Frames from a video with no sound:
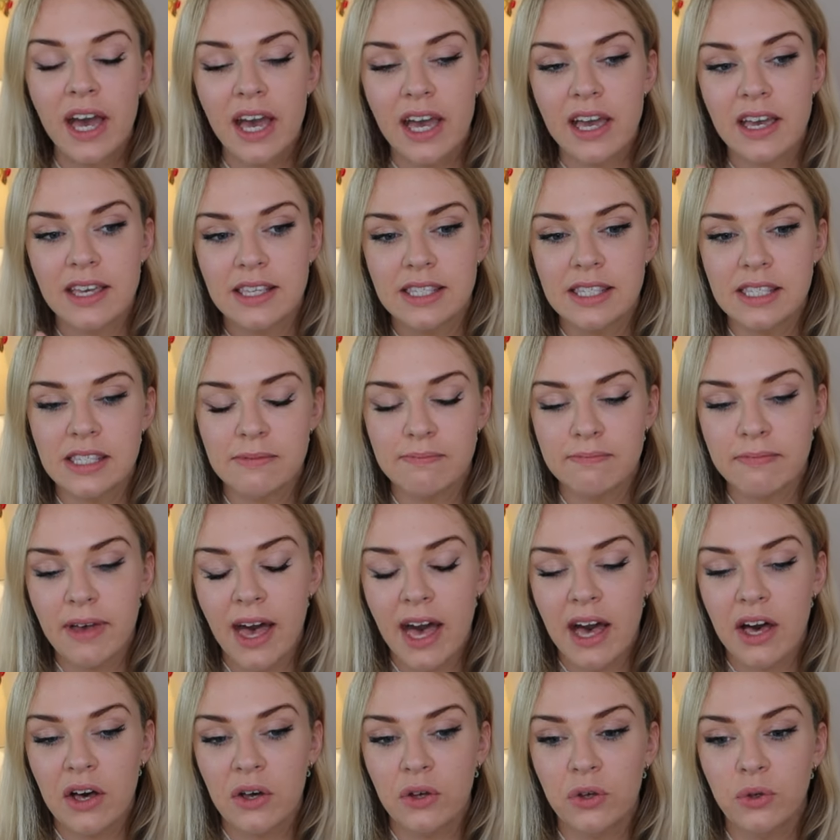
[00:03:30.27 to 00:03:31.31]
It
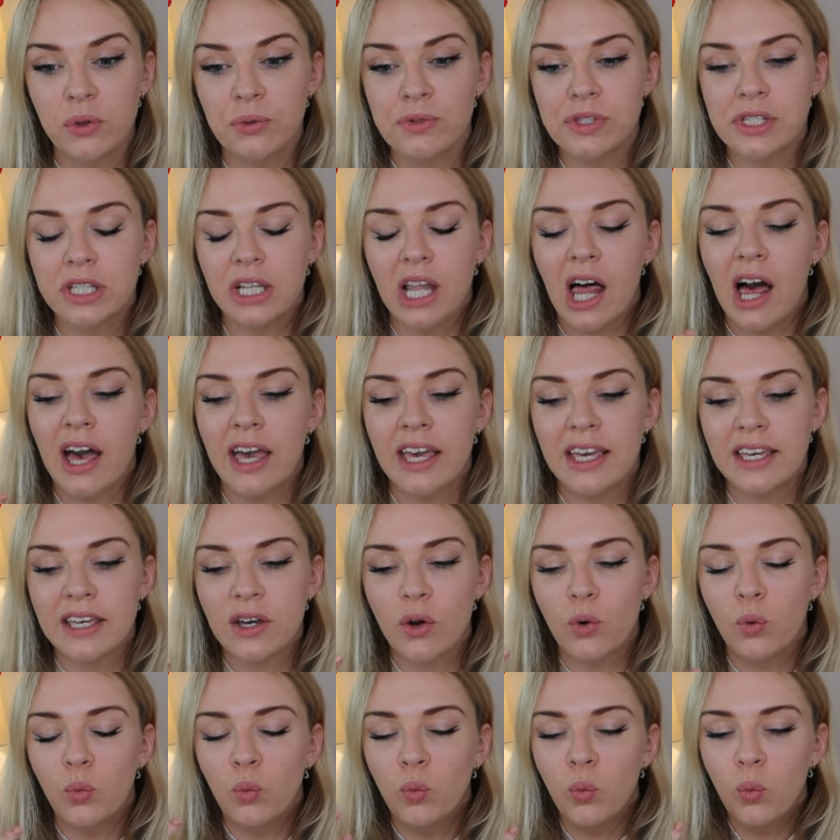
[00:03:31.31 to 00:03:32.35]
smells
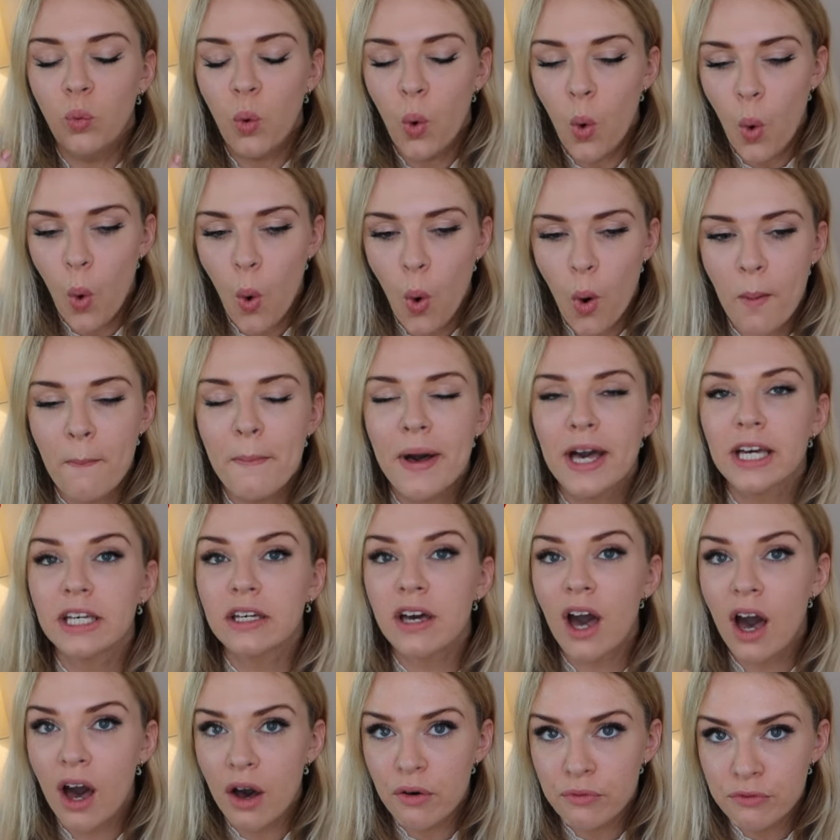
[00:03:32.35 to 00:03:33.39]
like warm,
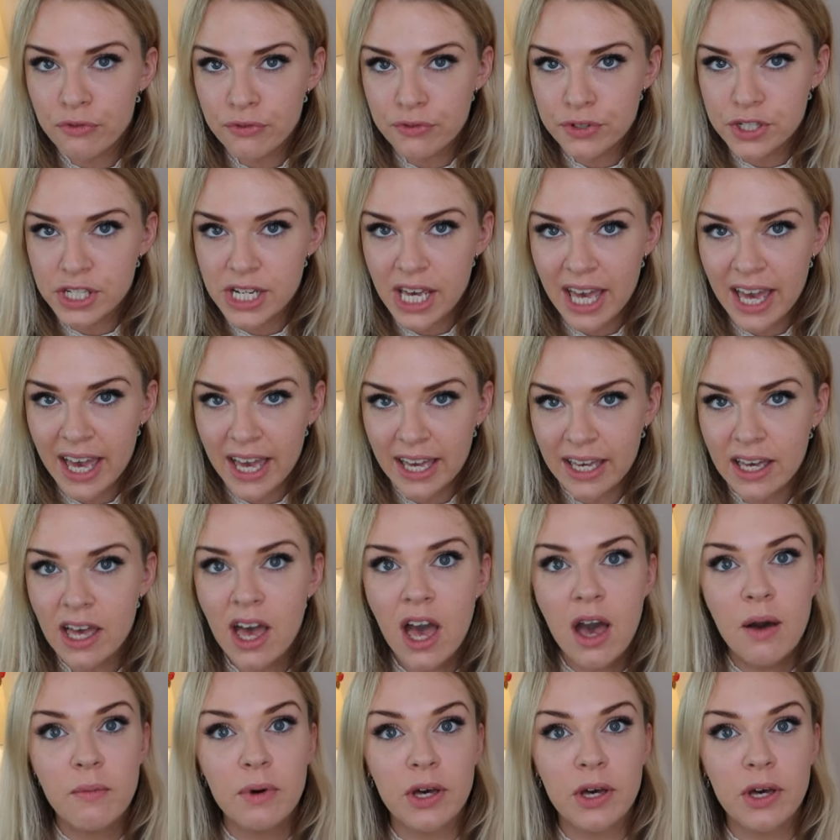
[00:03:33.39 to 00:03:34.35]
comforting.